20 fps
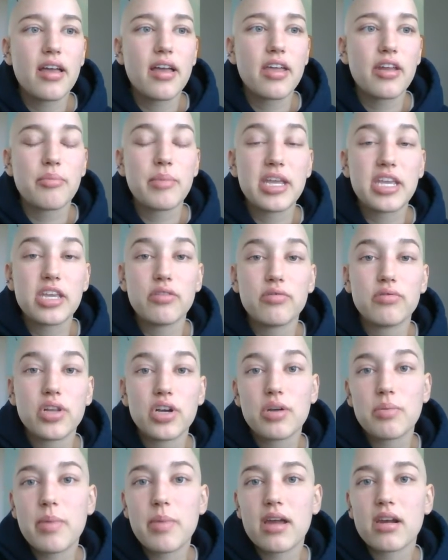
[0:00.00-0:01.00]
it'll make you
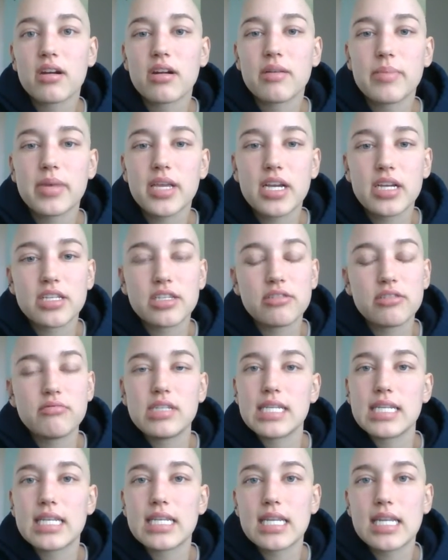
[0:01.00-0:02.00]
look better because you
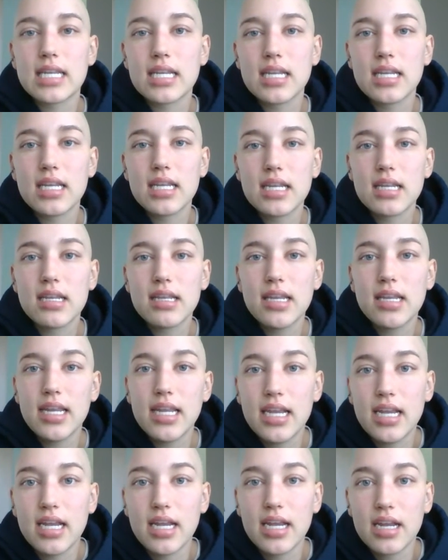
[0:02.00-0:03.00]
didn't
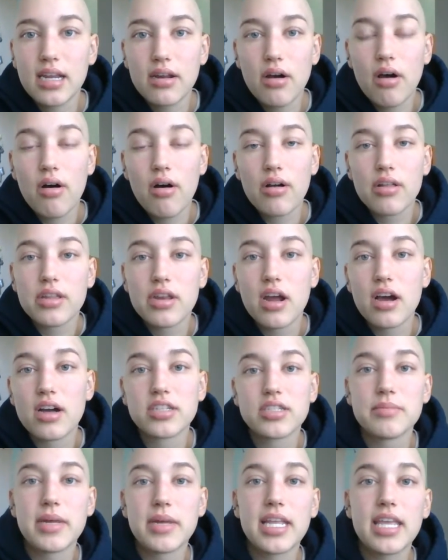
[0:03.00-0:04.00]
need all the
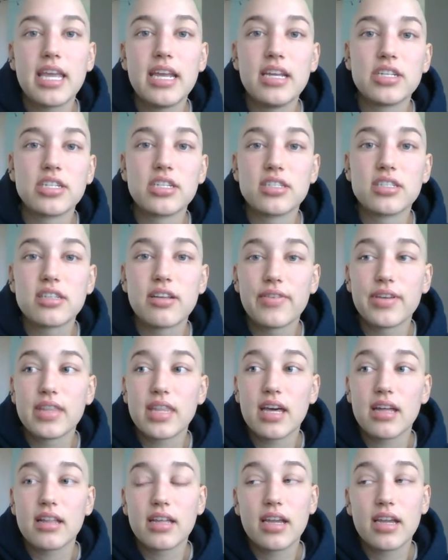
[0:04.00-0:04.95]
nausea medication and stuff like that.